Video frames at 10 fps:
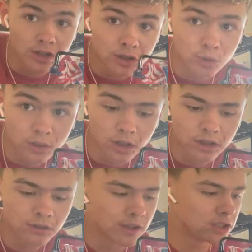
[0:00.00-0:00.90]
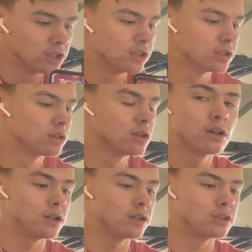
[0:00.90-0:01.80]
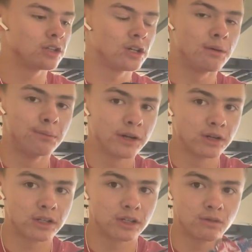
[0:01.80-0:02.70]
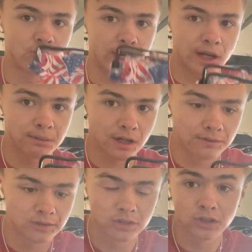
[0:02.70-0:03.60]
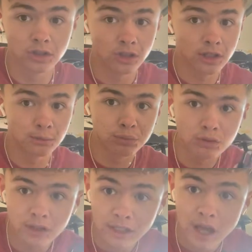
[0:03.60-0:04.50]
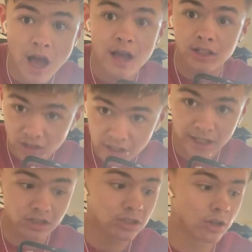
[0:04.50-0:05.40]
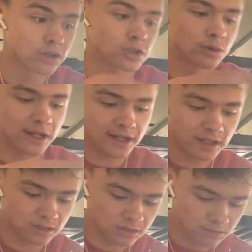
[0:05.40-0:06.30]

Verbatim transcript: new gun right here. It is a American wrap, obviously, looking pretty sexy. Also, it has,